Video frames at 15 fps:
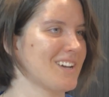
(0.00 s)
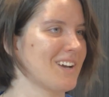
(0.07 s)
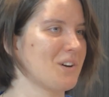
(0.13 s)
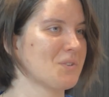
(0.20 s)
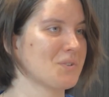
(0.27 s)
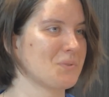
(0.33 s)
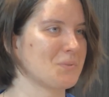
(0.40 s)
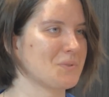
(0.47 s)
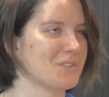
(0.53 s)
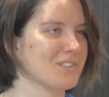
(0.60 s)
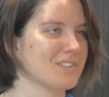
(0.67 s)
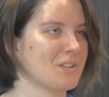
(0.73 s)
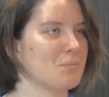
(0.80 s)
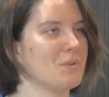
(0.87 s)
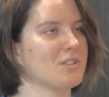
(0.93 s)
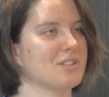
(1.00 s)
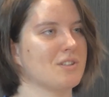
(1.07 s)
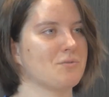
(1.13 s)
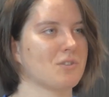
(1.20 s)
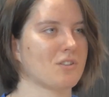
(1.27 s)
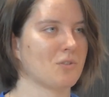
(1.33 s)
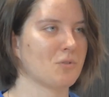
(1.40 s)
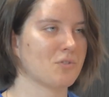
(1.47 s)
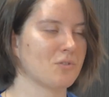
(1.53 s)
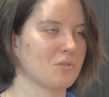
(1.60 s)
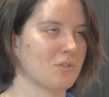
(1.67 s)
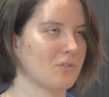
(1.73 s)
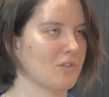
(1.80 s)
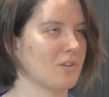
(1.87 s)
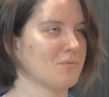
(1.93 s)
out the world, especially for those who
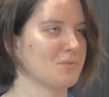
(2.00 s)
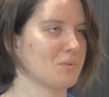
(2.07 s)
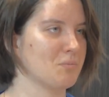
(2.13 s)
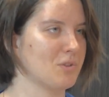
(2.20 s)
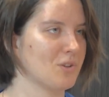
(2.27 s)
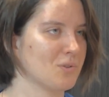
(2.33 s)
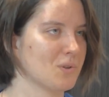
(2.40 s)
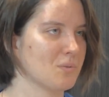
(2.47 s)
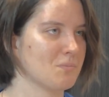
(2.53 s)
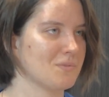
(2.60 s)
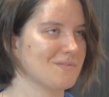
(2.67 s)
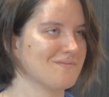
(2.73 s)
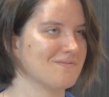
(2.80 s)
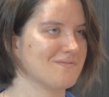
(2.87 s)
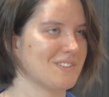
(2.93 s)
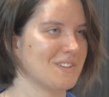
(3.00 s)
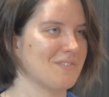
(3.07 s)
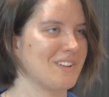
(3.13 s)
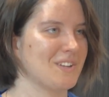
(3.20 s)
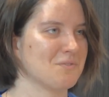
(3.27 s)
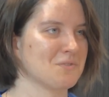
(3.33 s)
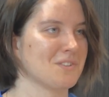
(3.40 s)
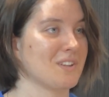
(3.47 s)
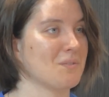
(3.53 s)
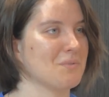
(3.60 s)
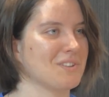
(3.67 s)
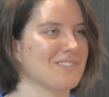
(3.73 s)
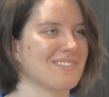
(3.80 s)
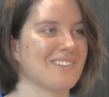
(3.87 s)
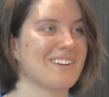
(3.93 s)
don't come from Europe. I mean, for them,
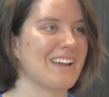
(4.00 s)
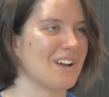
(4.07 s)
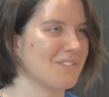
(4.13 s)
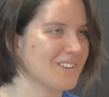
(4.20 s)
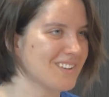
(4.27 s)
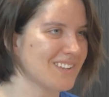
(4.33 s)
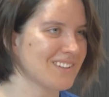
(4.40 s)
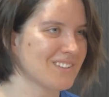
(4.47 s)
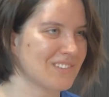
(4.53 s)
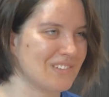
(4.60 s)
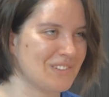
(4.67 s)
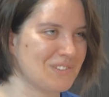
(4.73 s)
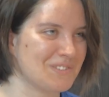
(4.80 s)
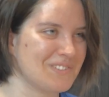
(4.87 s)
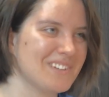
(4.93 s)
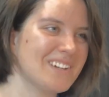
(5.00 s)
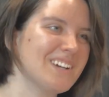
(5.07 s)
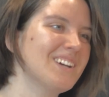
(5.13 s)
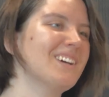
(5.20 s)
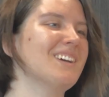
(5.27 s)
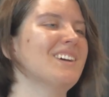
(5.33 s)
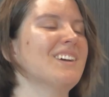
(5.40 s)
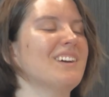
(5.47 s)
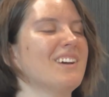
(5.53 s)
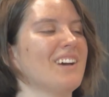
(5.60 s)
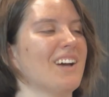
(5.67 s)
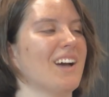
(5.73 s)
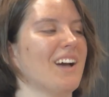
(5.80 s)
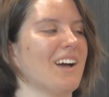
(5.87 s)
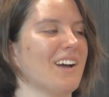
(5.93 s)
everything is new.
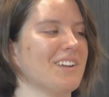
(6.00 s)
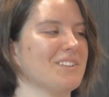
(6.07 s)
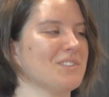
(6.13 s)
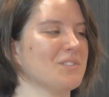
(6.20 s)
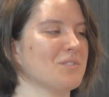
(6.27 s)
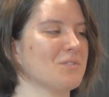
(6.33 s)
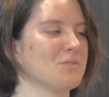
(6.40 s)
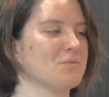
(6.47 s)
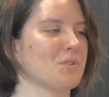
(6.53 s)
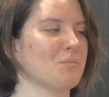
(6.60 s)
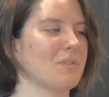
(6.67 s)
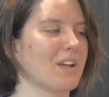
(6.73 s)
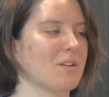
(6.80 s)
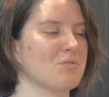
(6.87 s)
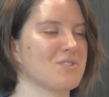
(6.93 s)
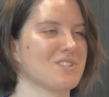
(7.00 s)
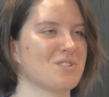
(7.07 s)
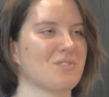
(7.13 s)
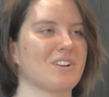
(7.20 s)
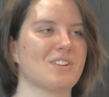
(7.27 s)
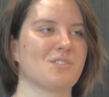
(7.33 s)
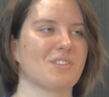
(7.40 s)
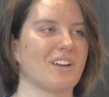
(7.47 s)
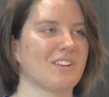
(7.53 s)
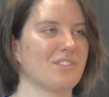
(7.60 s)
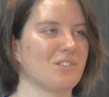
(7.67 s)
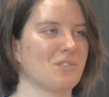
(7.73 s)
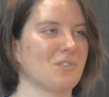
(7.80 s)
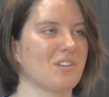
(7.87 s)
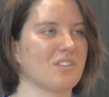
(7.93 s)
And for me, I'm just trying to get to
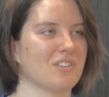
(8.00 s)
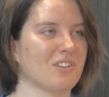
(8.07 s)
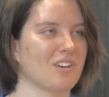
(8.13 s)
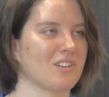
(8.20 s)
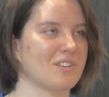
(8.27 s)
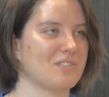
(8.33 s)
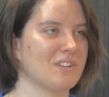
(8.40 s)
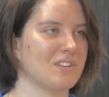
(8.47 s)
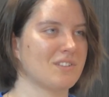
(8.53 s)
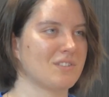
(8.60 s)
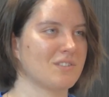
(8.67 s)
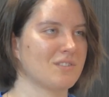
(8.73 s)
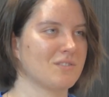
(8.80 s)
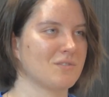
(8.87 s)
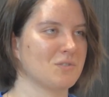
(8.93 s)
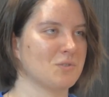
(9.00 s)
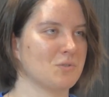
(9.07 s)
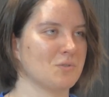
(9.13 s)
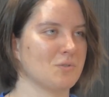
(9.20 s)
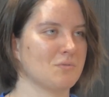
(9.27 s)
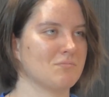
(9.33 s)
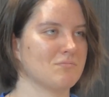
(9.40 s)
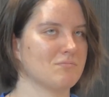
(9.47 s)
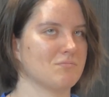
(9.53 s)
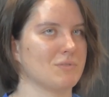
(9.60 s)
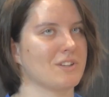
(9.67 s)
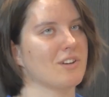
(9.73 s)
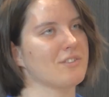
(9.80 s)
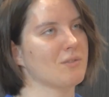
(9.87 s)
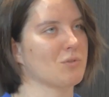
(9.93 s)
know other countries too,
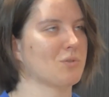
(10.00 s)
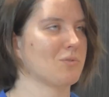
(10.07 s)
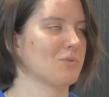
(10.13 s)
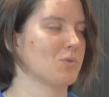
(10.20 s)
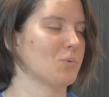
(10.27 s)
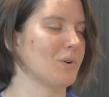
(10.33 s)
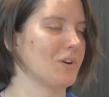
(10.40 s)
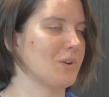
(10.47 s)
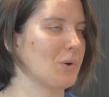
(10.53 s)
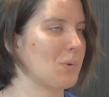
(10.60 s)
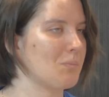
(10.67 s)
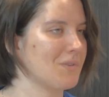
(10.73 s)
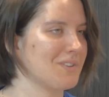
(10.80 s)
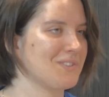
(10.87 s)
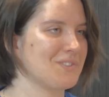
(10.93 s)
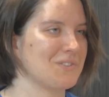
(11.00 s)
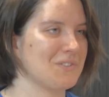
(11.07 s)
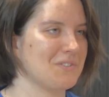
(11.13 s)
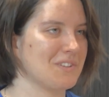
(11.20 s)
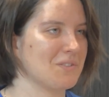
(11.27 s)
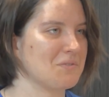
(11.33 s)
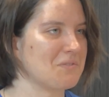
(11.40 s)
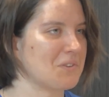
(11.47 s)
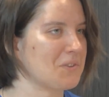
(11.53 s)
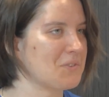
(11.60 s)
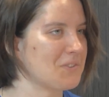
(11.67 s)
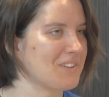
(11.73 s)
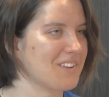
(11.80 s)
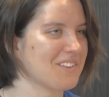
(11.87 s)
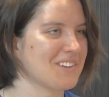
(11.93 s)
because I'm quite open to live also
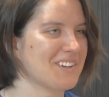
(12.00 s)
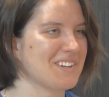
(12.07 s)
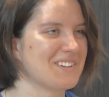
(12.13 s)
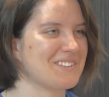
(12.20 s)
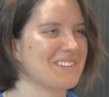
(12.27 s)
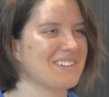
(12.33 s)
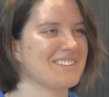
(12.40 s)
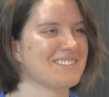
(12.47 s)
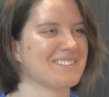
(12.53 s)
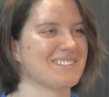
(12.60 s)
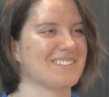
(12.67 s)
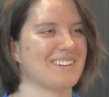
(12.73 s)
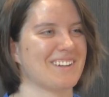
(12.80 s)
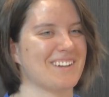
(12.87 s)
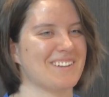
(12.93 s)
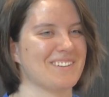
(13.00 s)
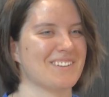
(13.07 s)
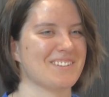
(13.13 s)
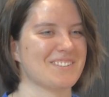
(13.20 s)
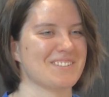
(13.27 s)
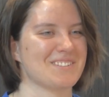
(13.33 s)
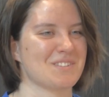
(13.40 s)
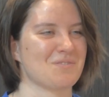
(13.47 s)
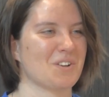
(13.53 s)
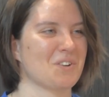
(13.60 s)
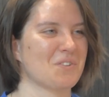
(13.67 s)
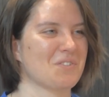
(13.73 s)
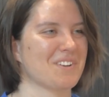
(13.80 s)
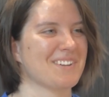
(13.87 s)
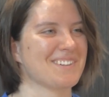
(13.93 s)
in other countries and not just in my
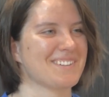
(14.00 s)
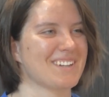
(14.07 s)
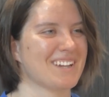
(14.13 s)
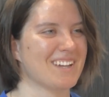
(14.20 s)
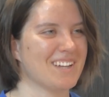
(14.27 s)
home country.